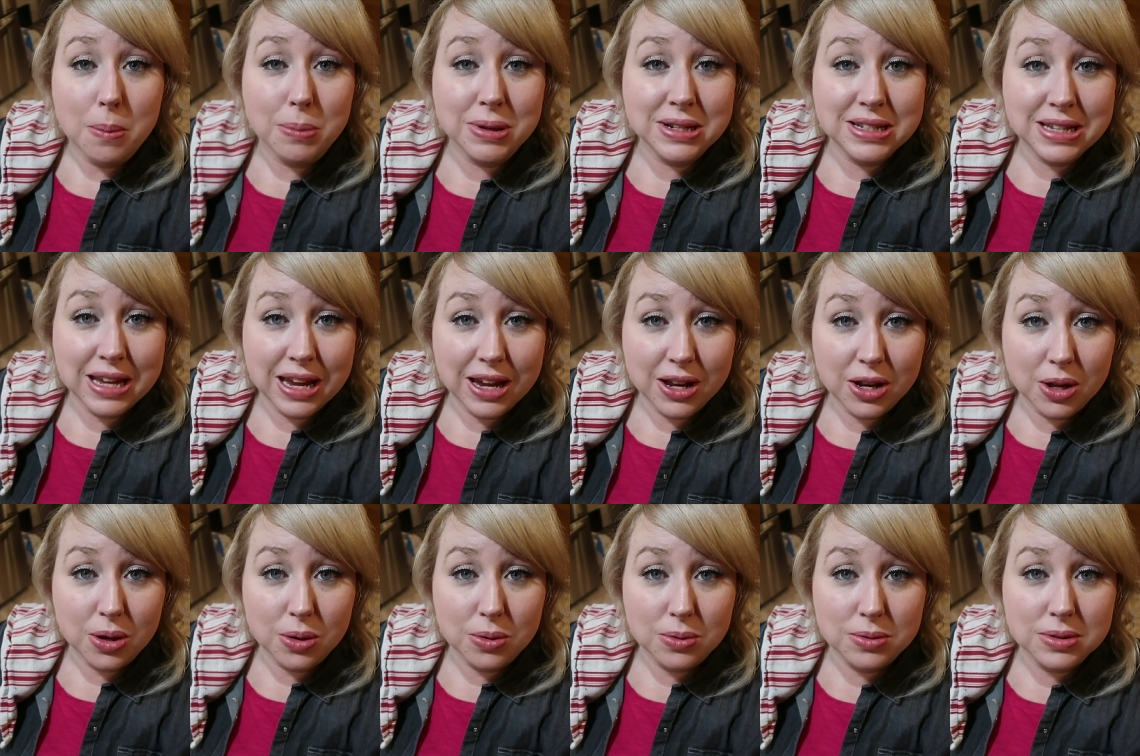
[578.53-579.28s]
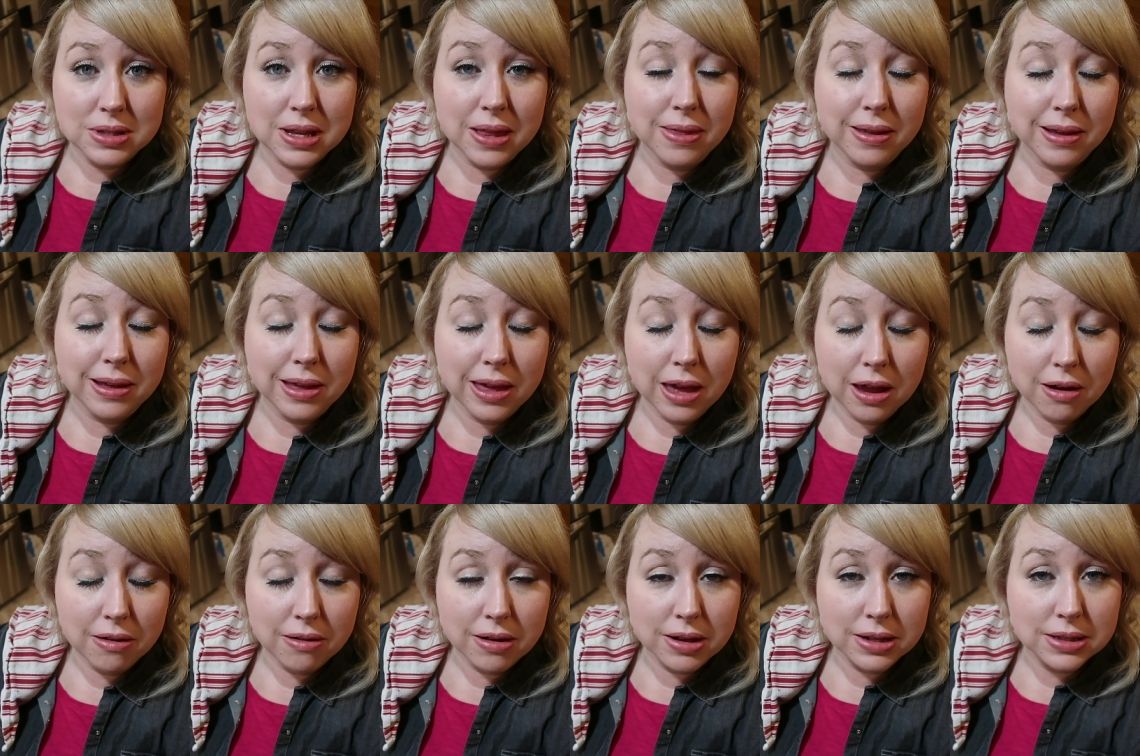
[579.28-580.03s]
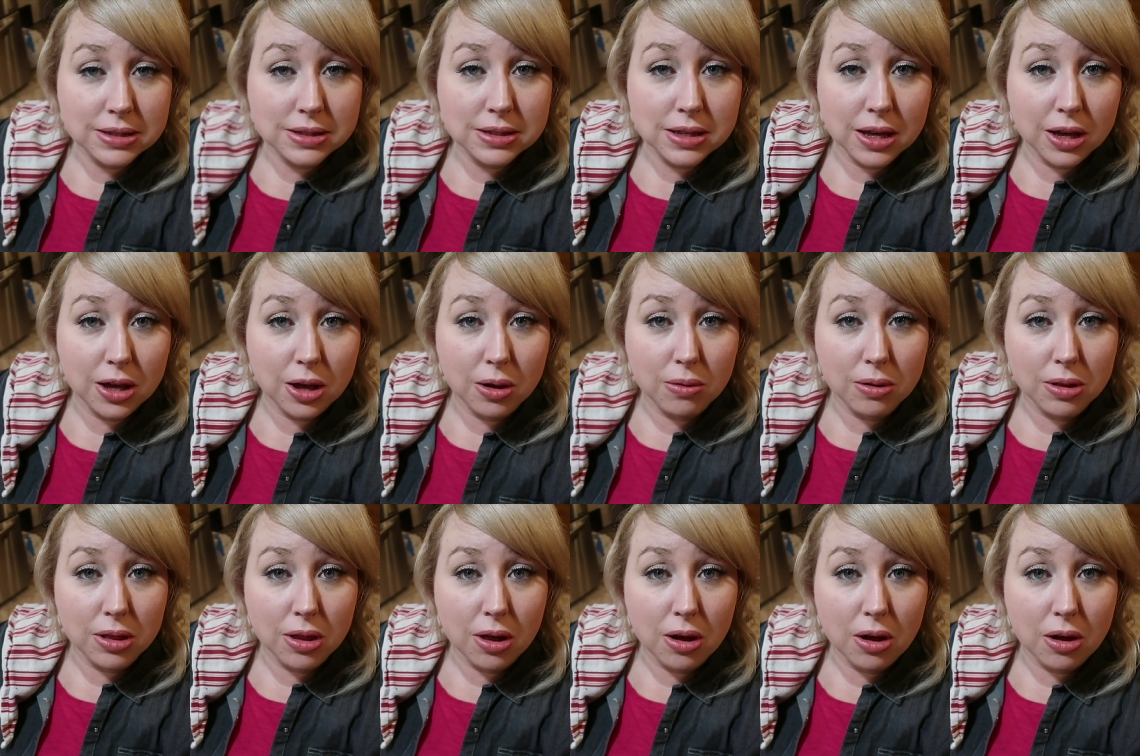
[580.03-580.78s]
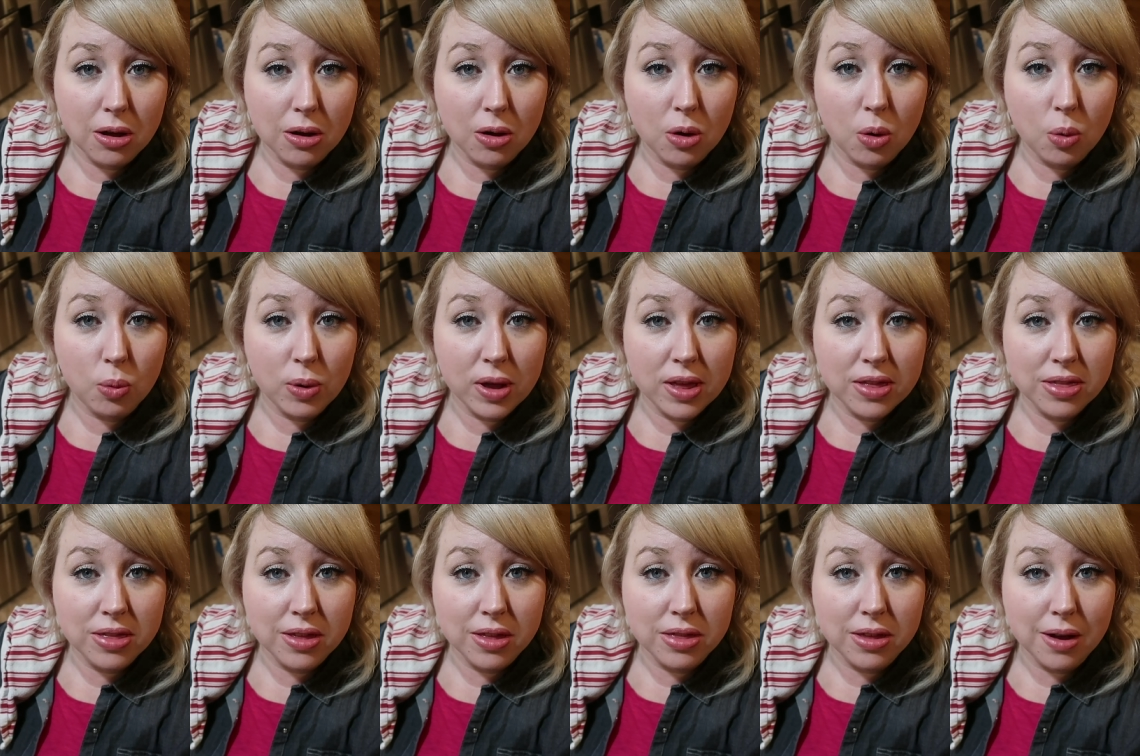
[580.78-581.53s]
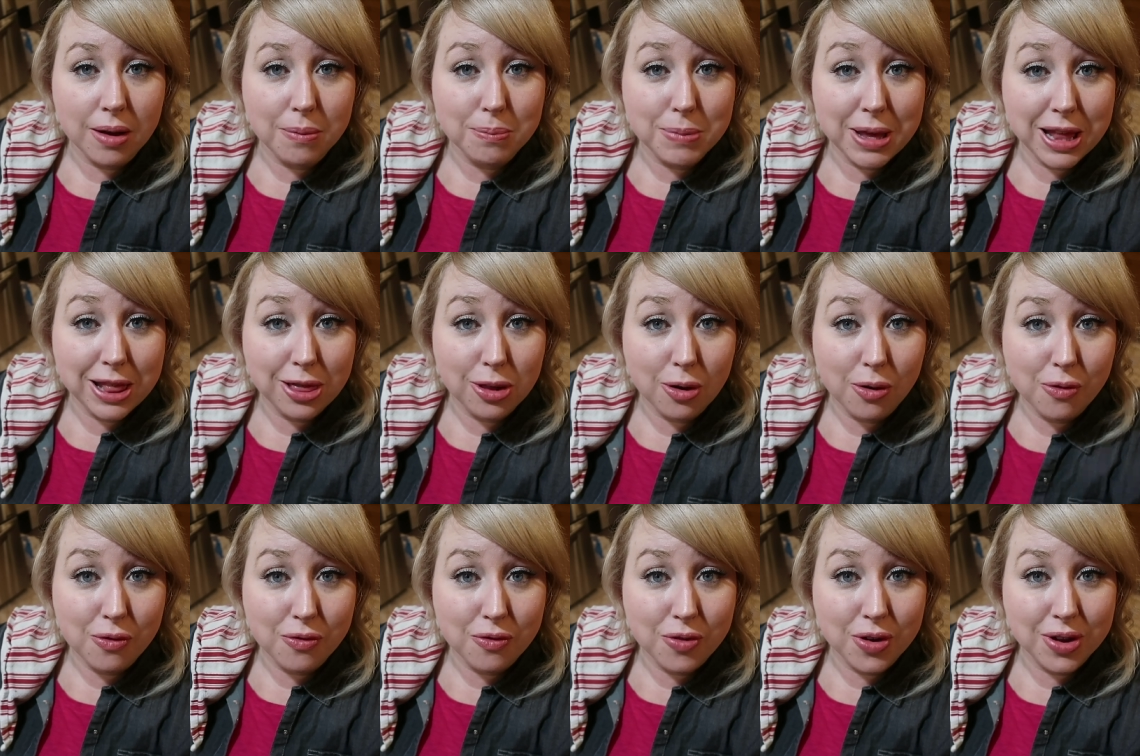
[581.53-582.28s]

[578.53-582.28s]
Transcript: potatoes and the carrots that go along with the meatloaf.